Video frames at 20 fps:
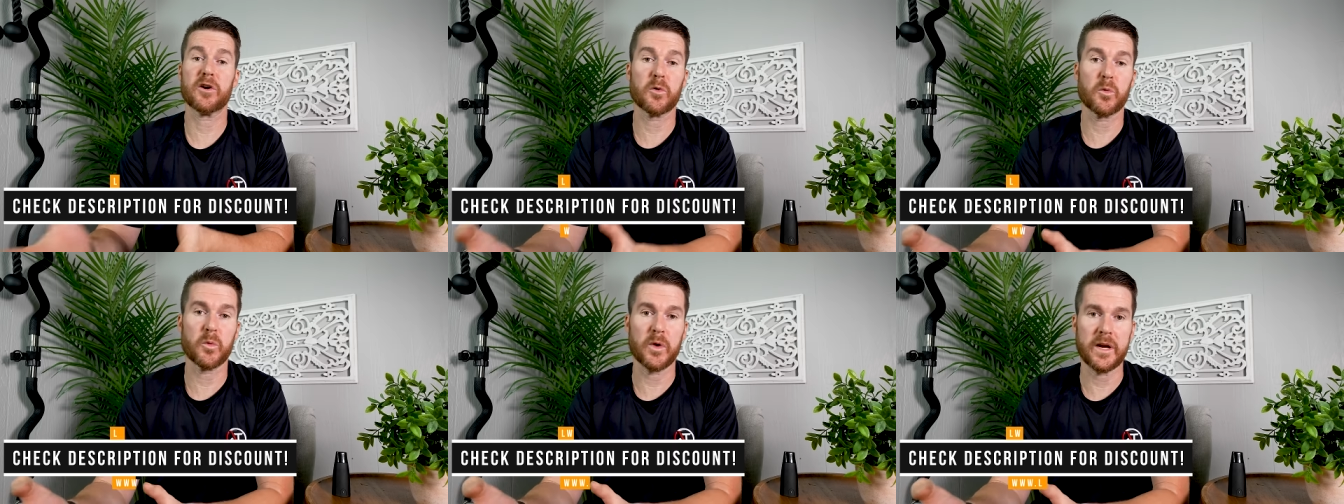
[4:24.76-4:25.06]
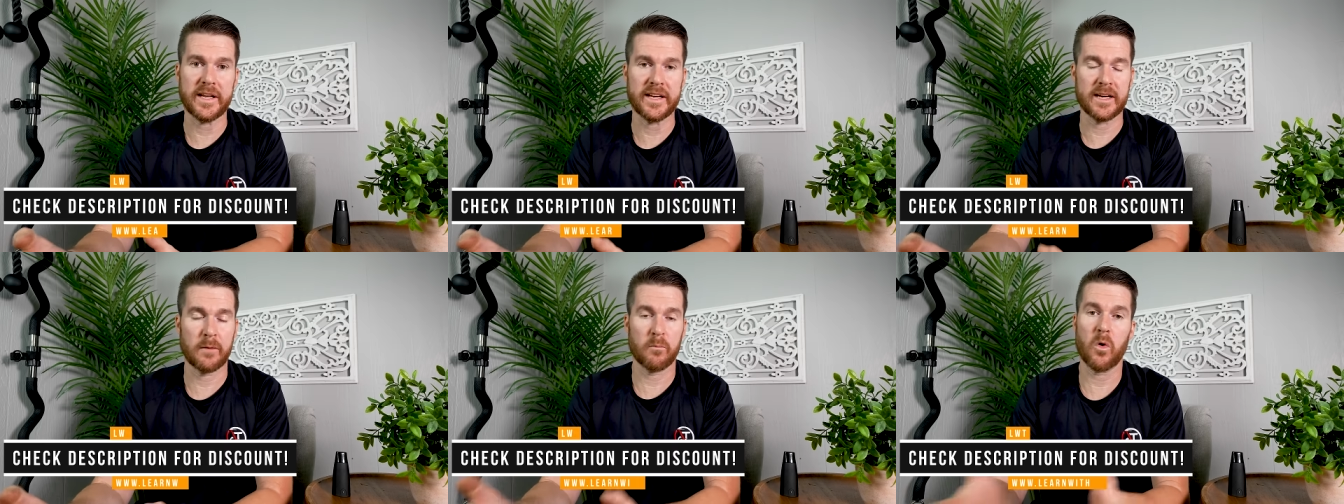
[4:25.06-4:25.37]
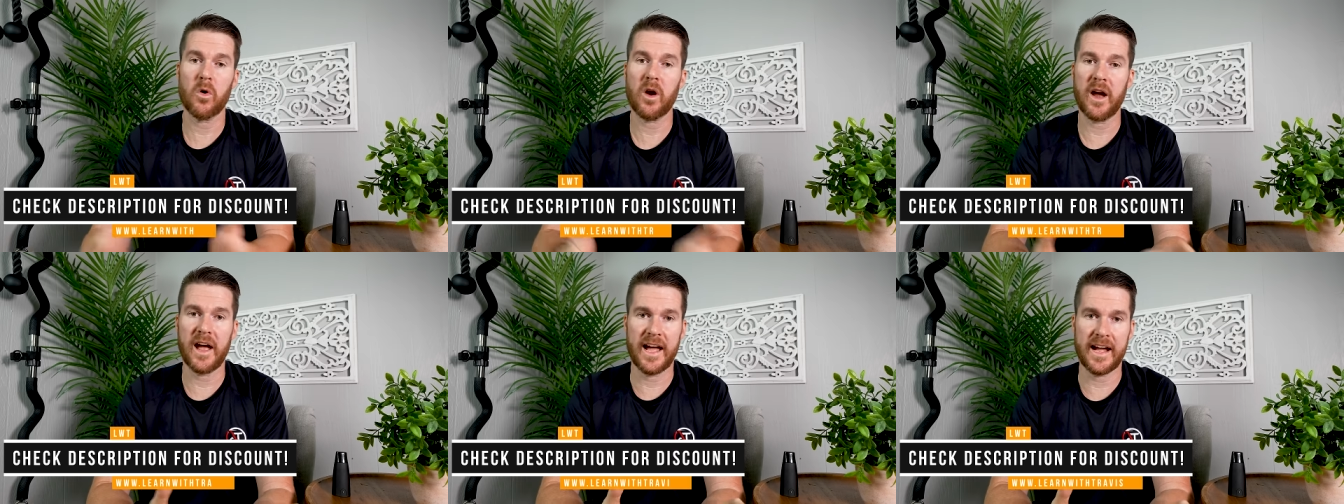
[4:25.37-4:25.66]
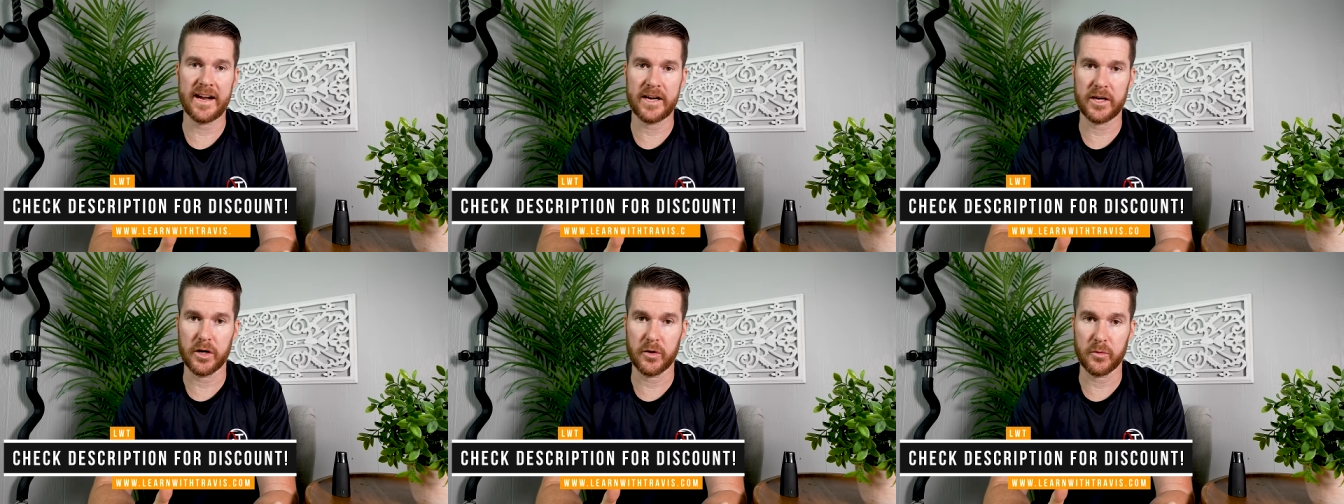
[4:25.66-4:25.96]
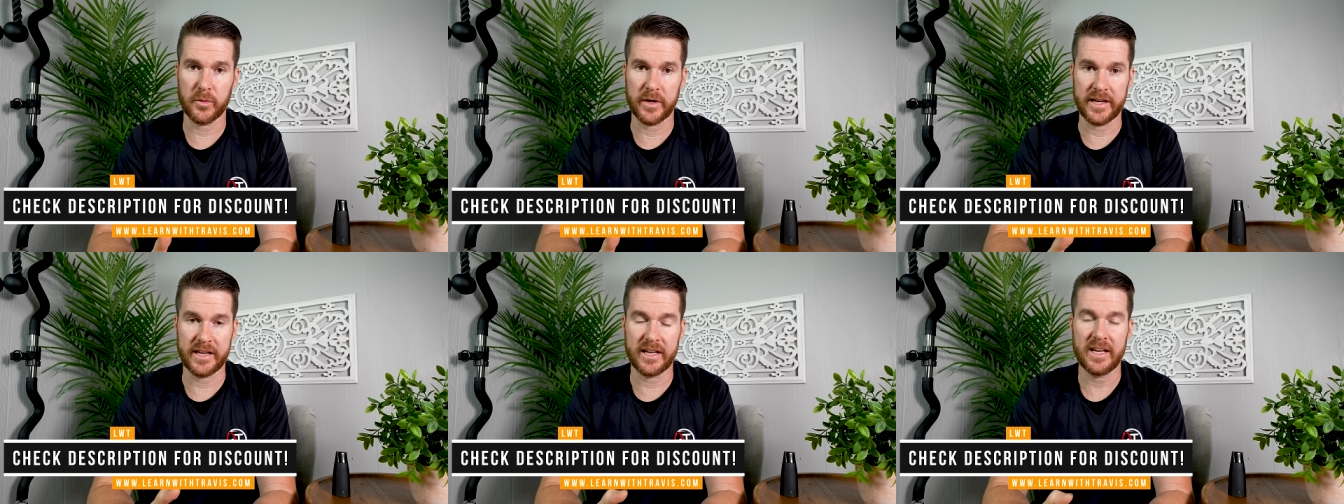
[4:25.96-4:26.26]
reading, a more accurate
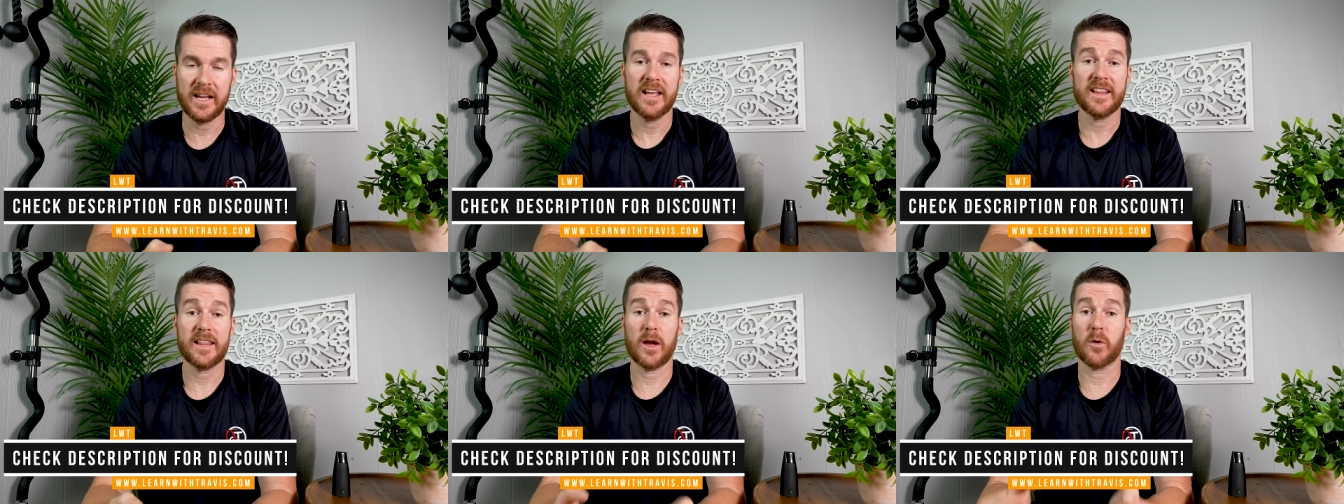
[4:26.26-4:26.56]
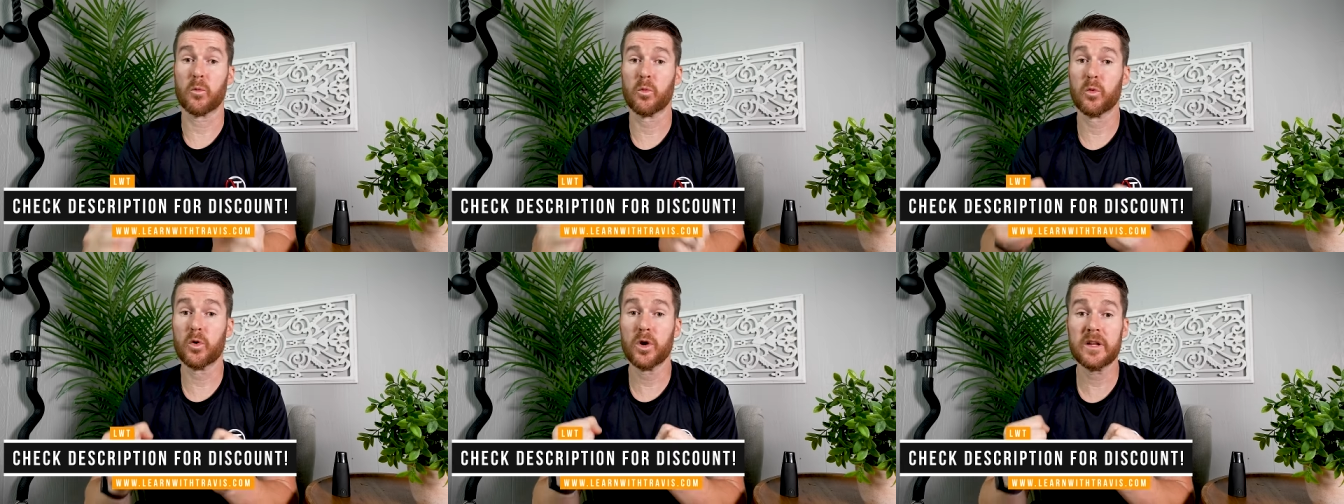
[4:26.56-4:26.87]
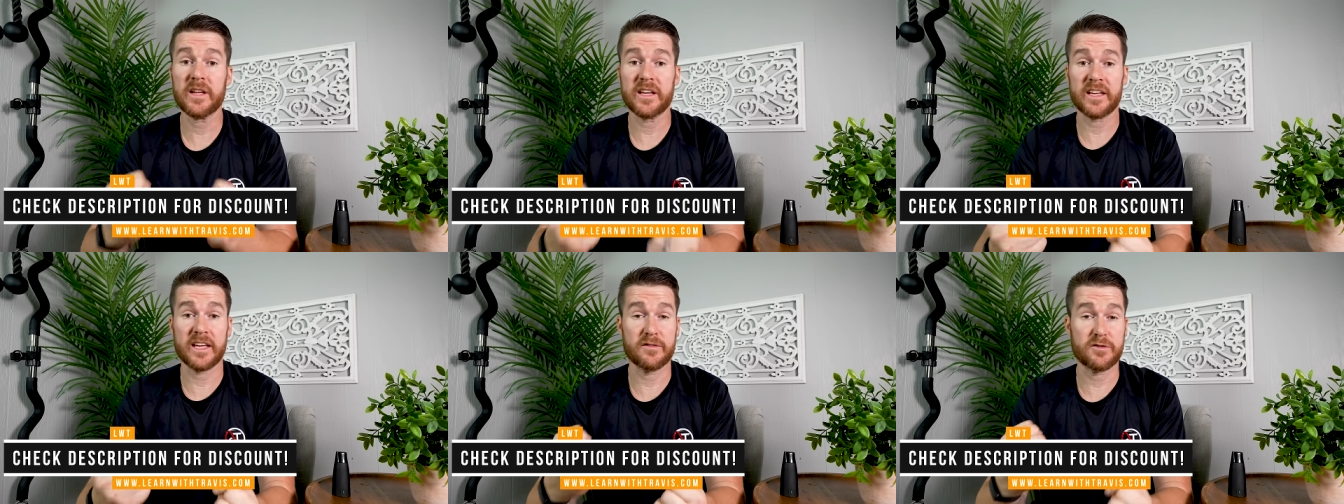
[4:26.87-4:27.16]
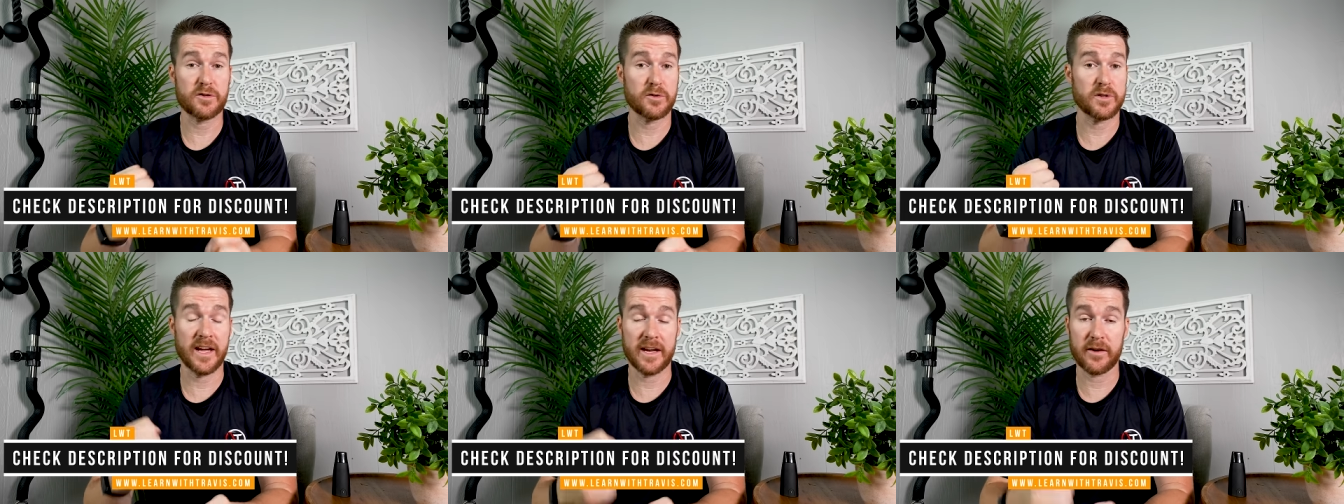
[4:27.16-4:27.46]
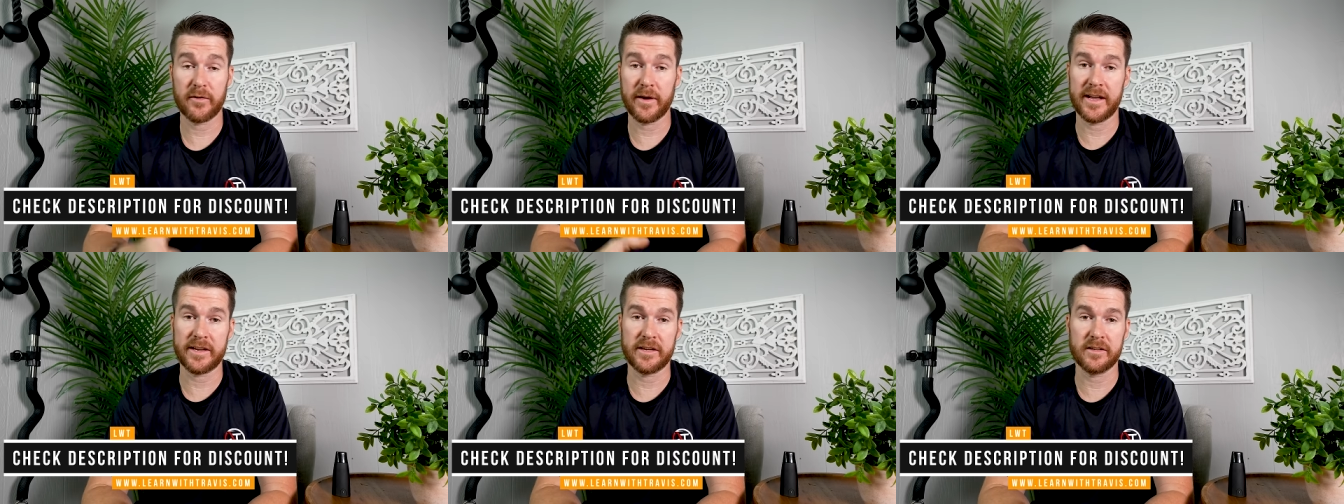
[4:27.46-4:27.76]
reading that really gives you that
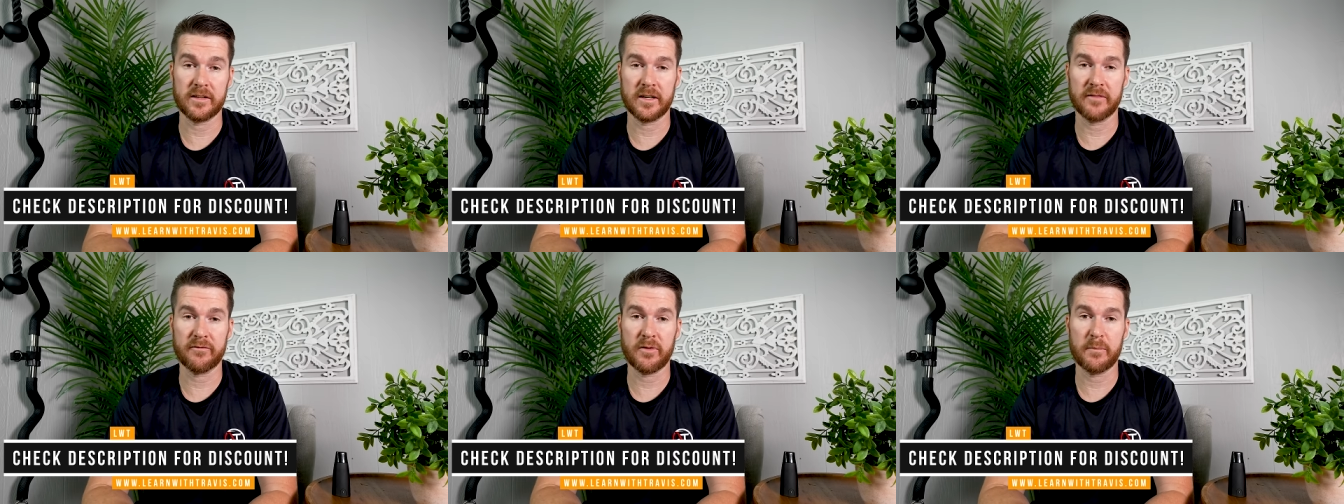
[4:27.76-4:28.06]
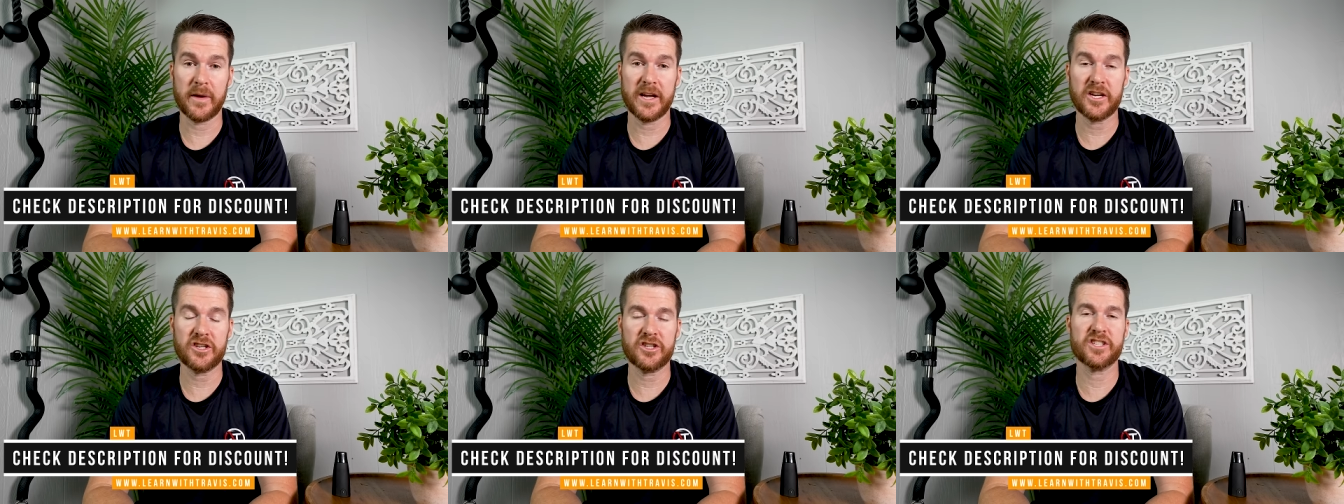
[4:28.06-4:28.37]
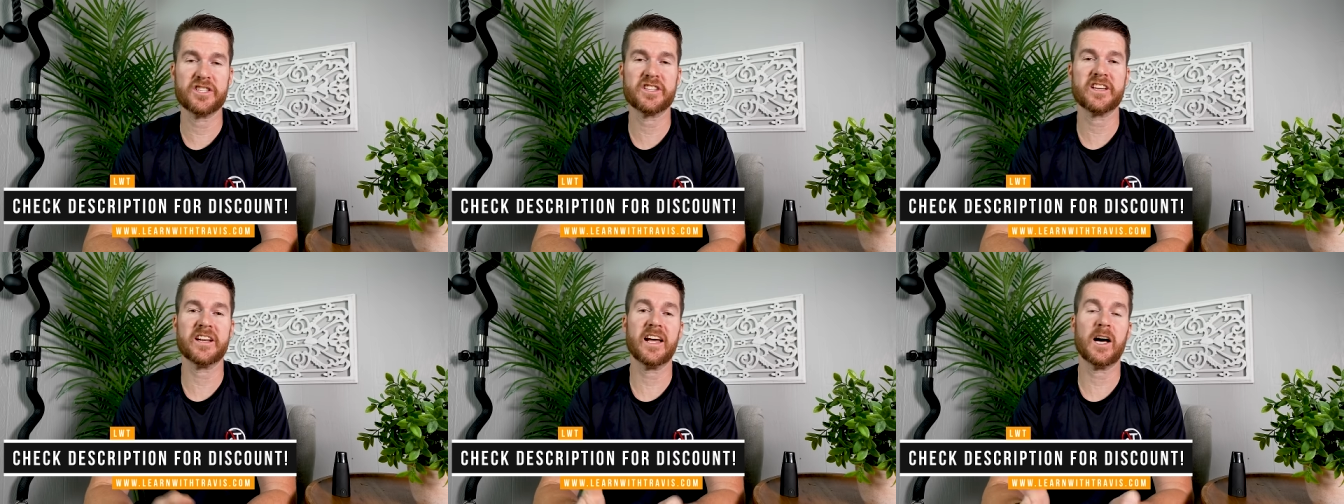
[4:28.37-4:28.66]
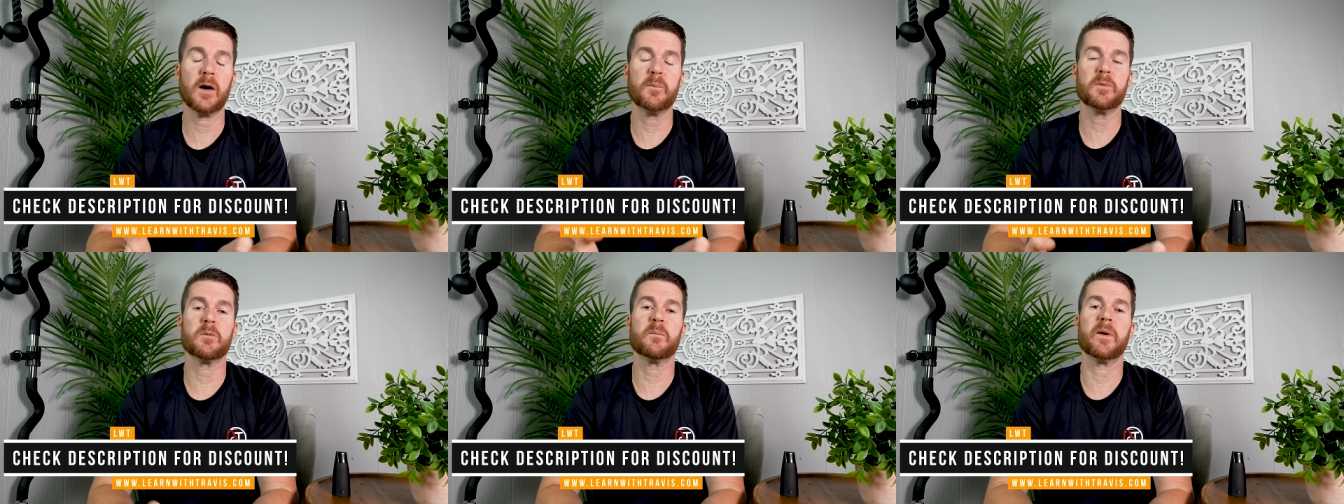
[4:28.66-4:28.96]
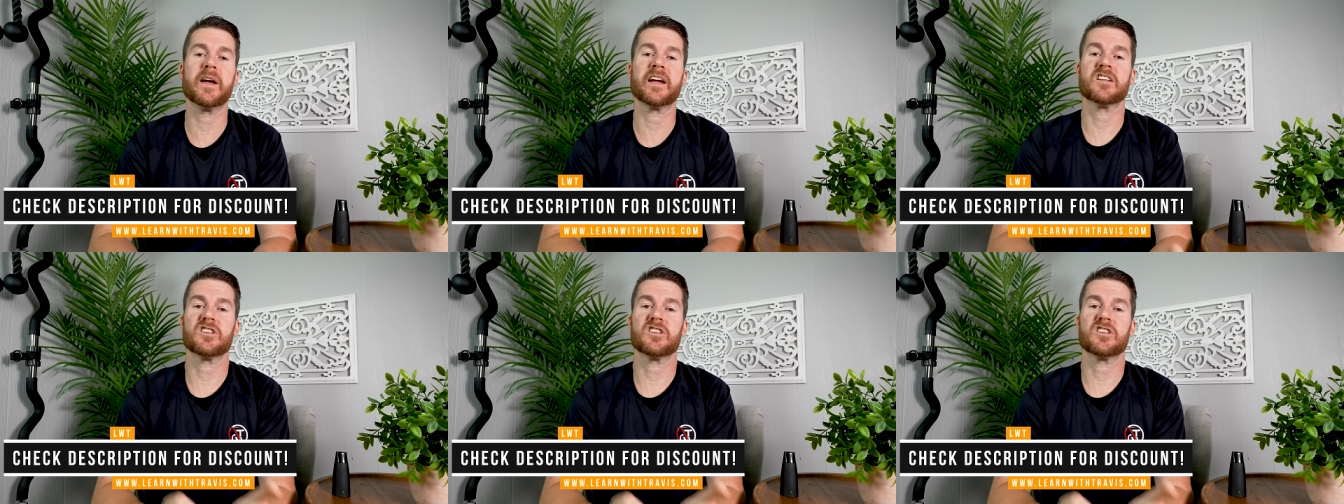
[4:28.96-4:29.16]
granular information is gonna help you make